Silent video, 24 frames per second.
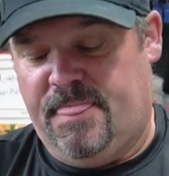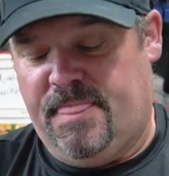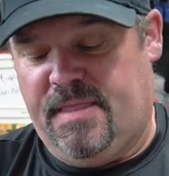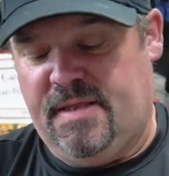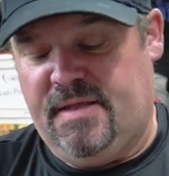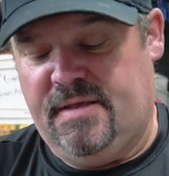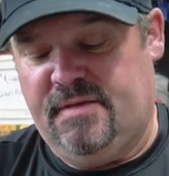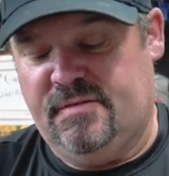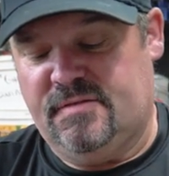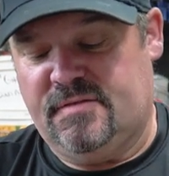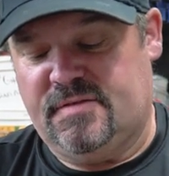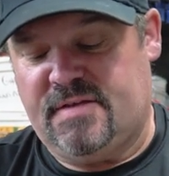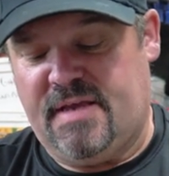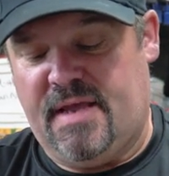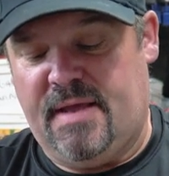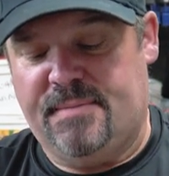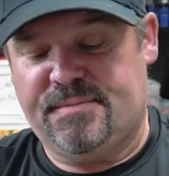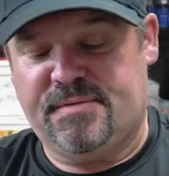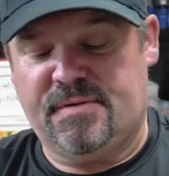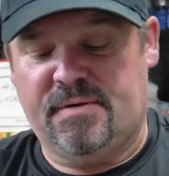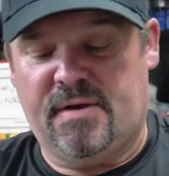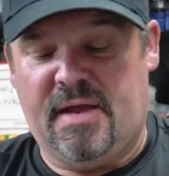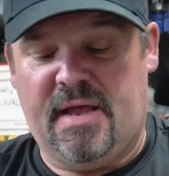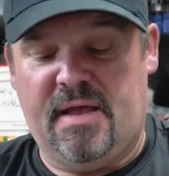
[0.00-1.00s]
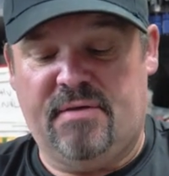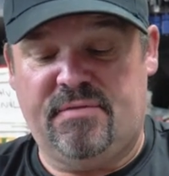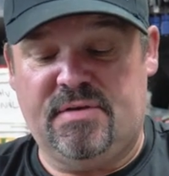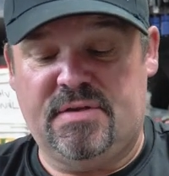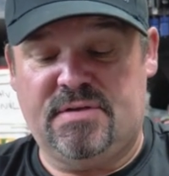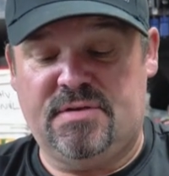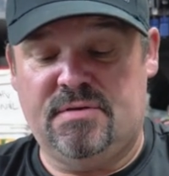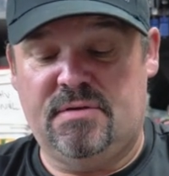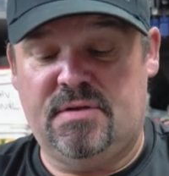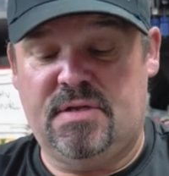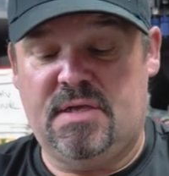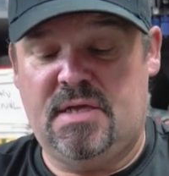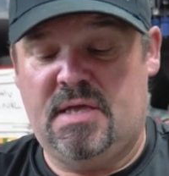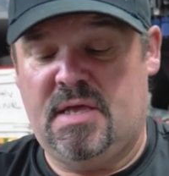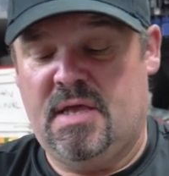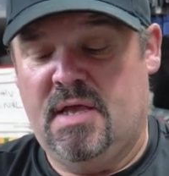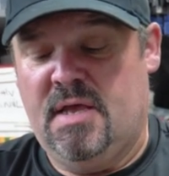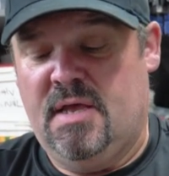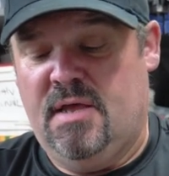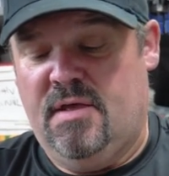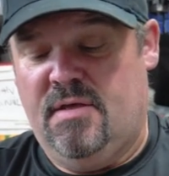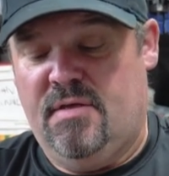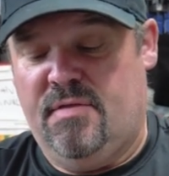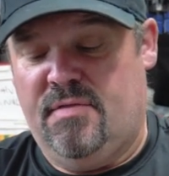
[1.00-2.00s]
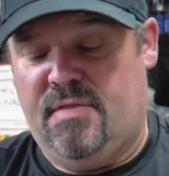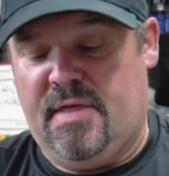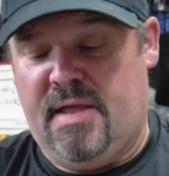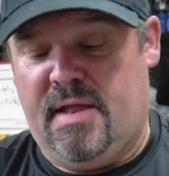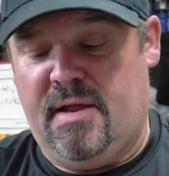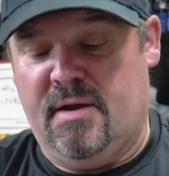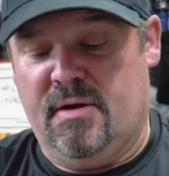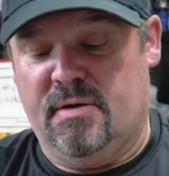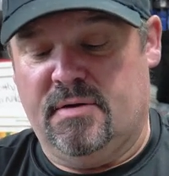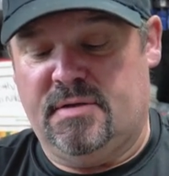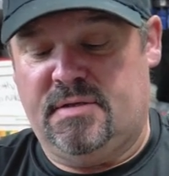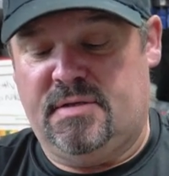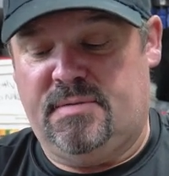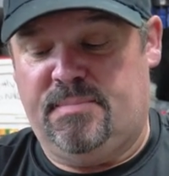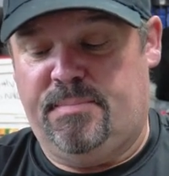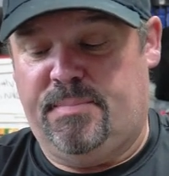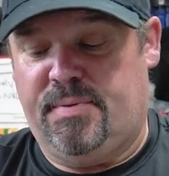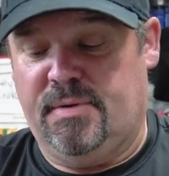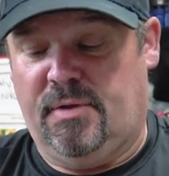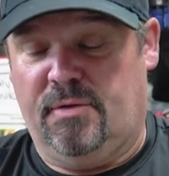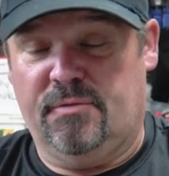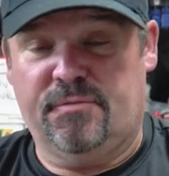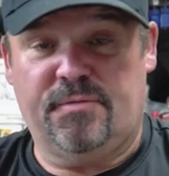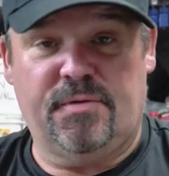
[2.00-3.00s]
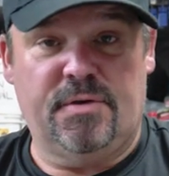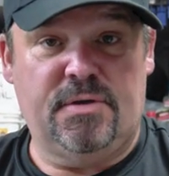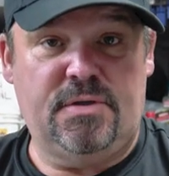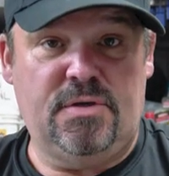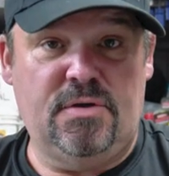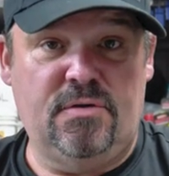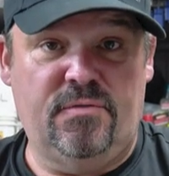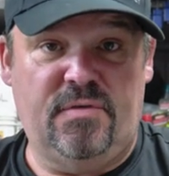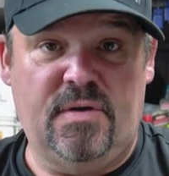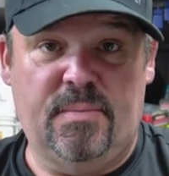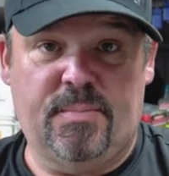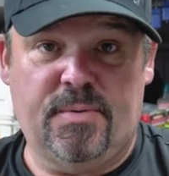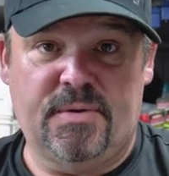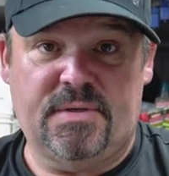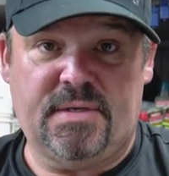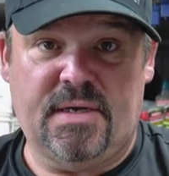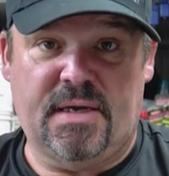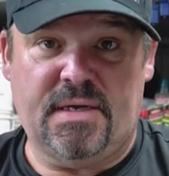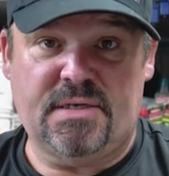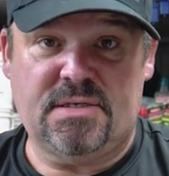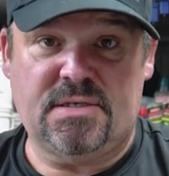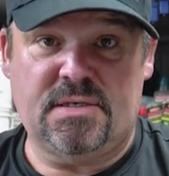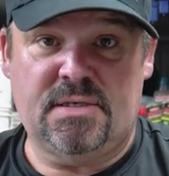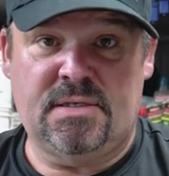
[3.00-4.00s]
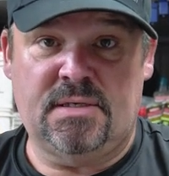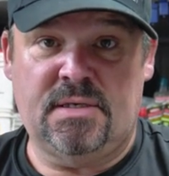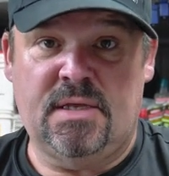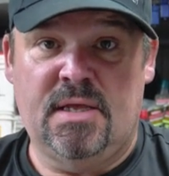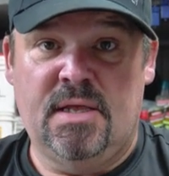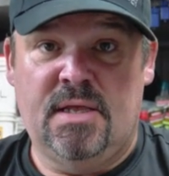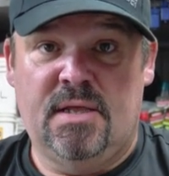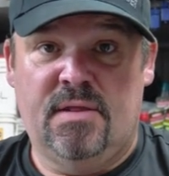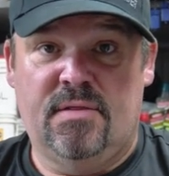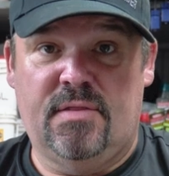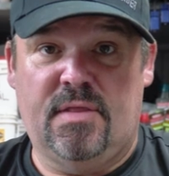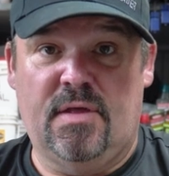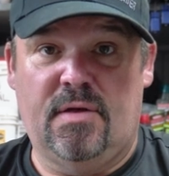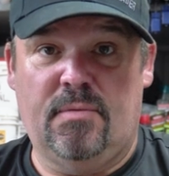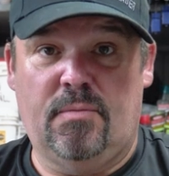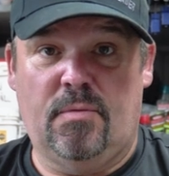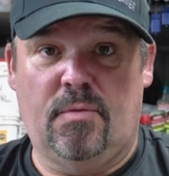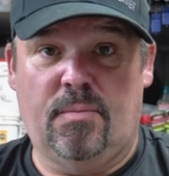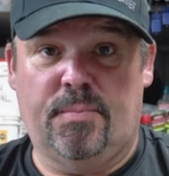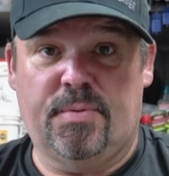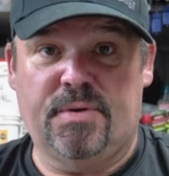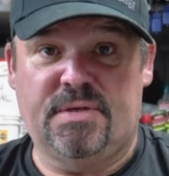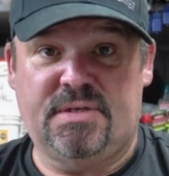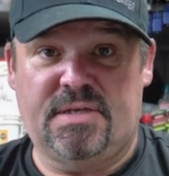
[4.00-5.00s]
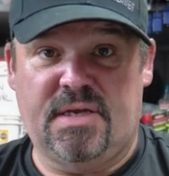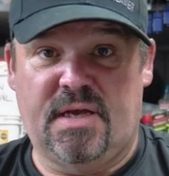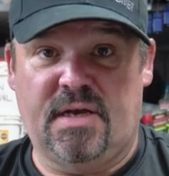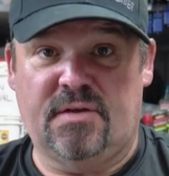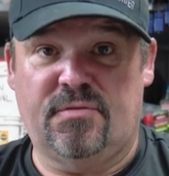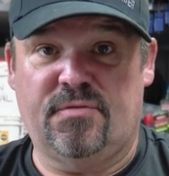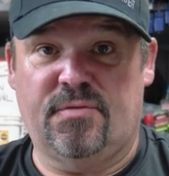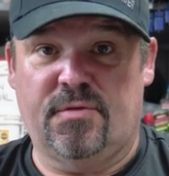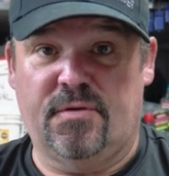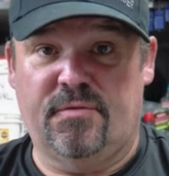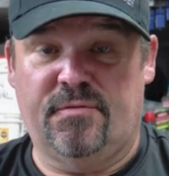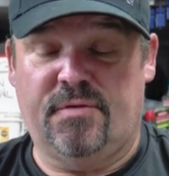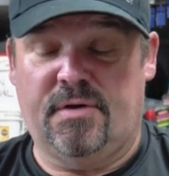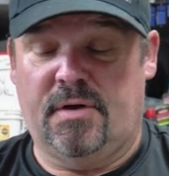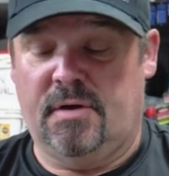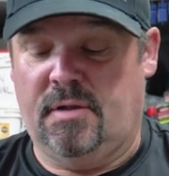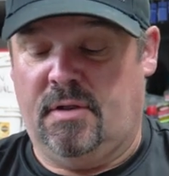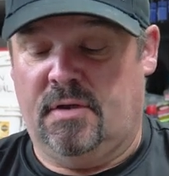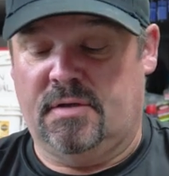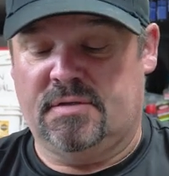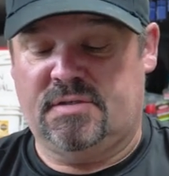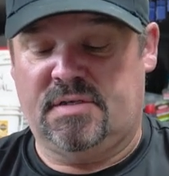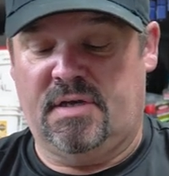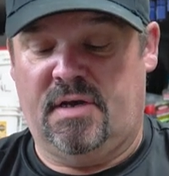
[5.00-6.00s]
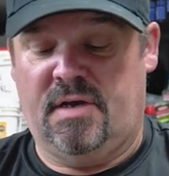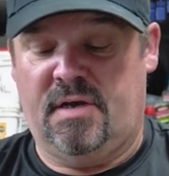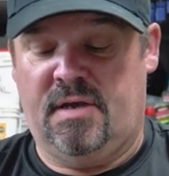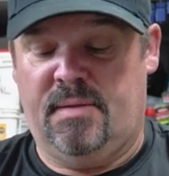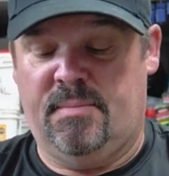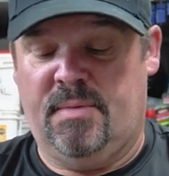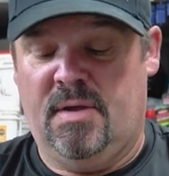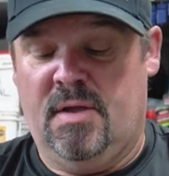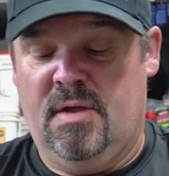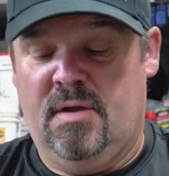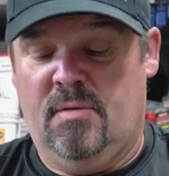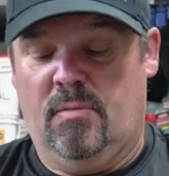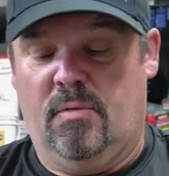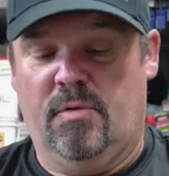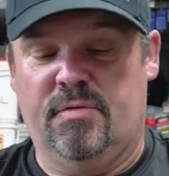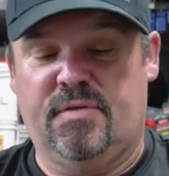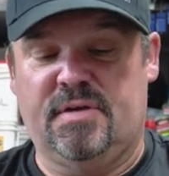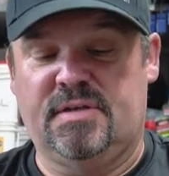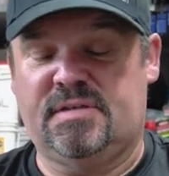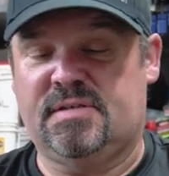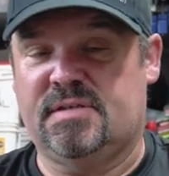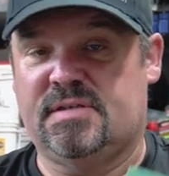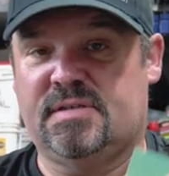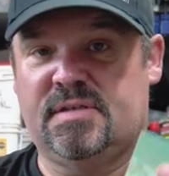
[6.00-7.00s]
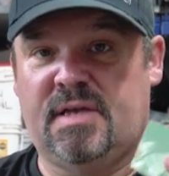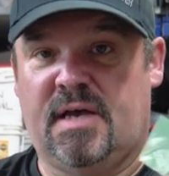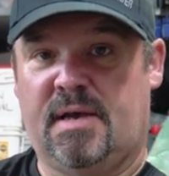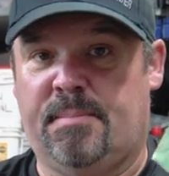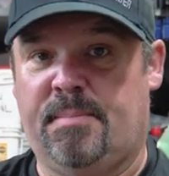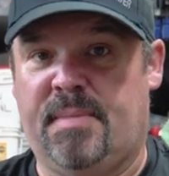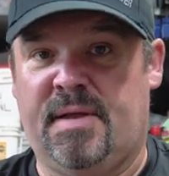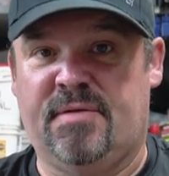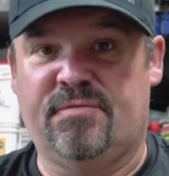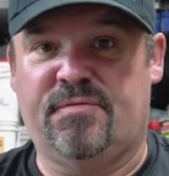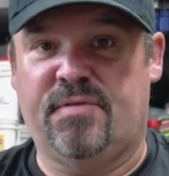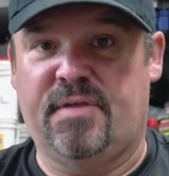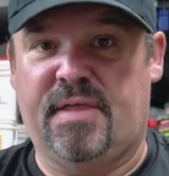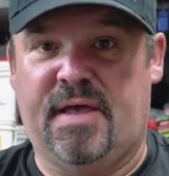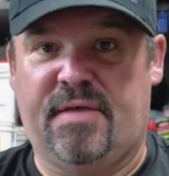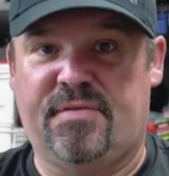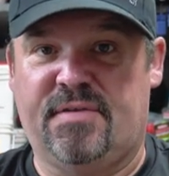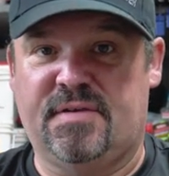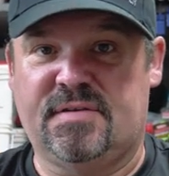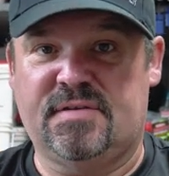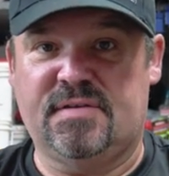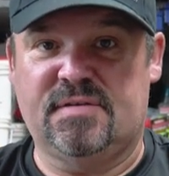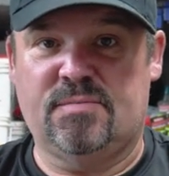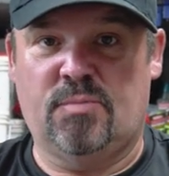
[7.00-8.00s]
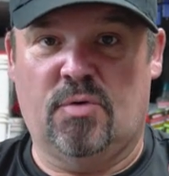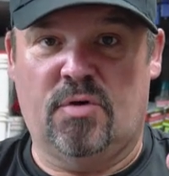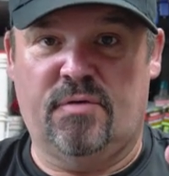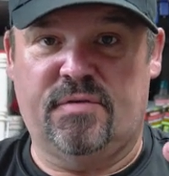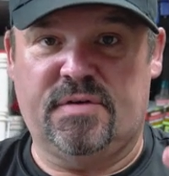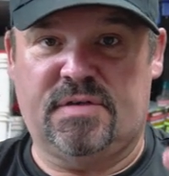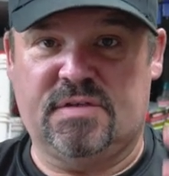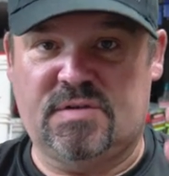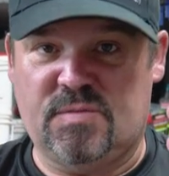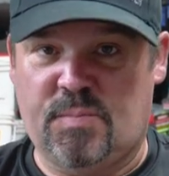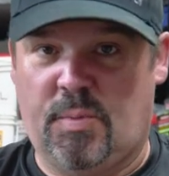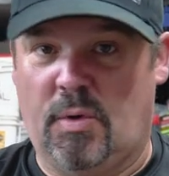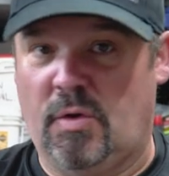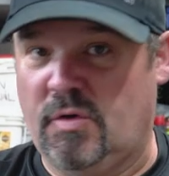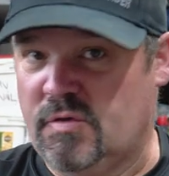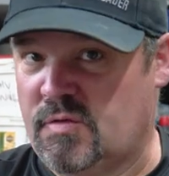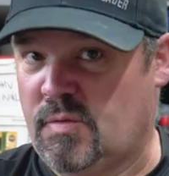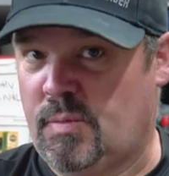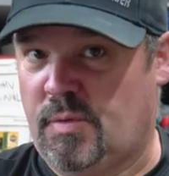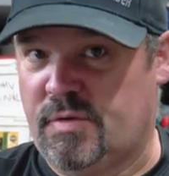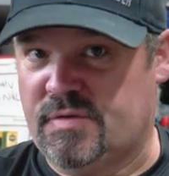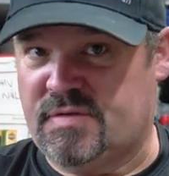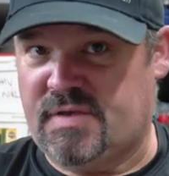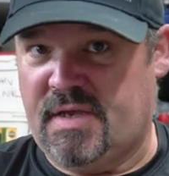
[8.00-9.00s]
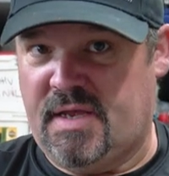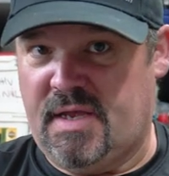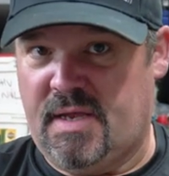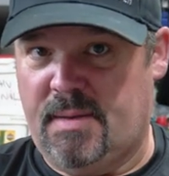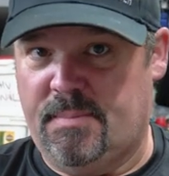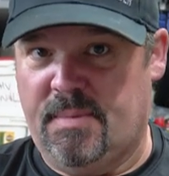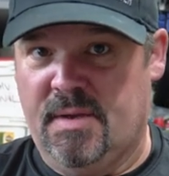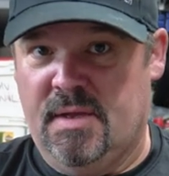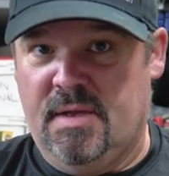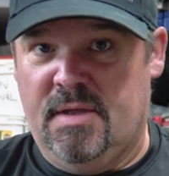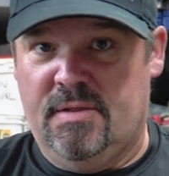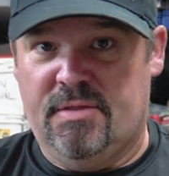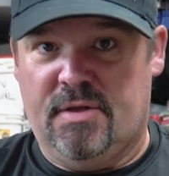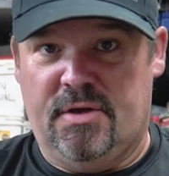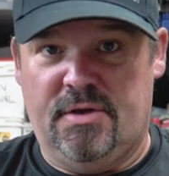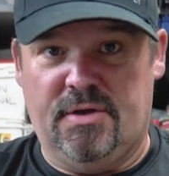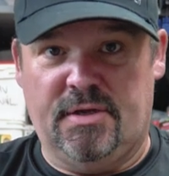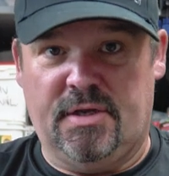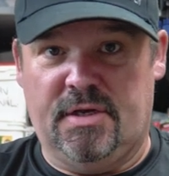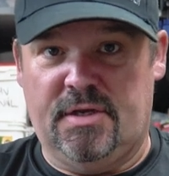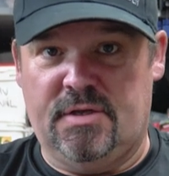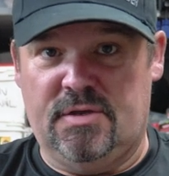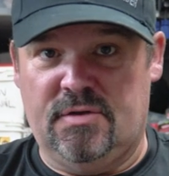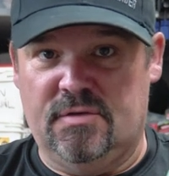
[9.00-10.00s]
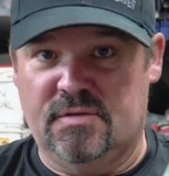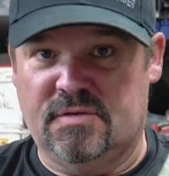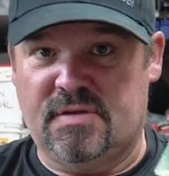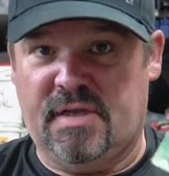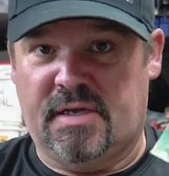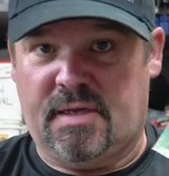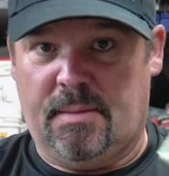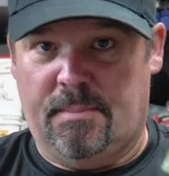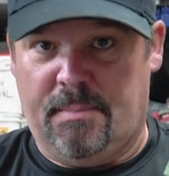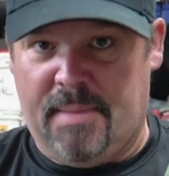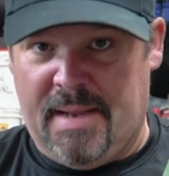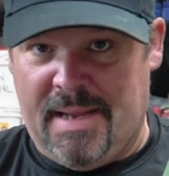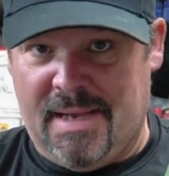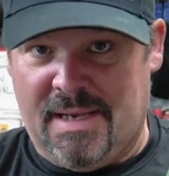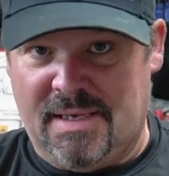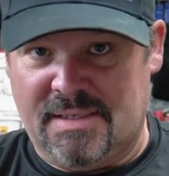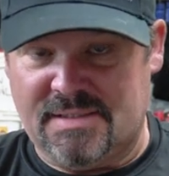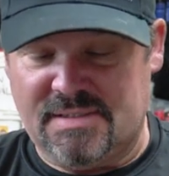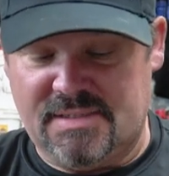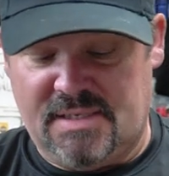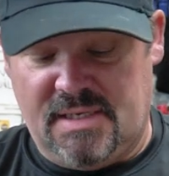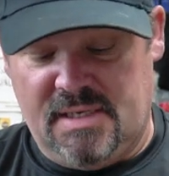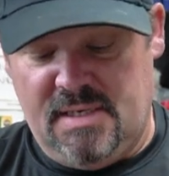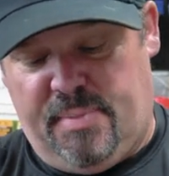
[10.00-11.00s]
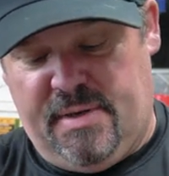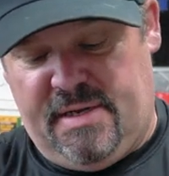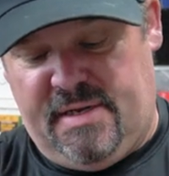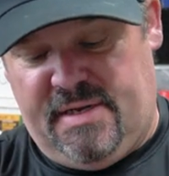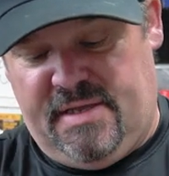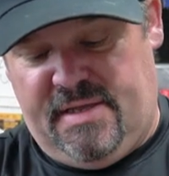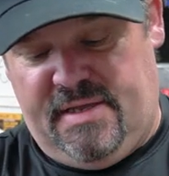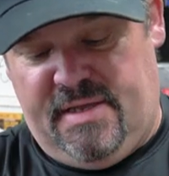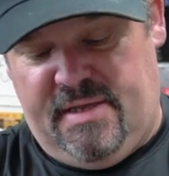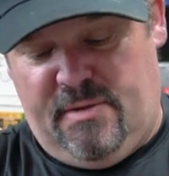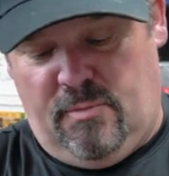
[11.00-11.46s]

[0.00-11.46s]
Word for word: these tapes are heavy duty they are built for uv protection they will protect for a very long time where this is not meant for that this is more of a disposable tape that you're going to use like a mask but it,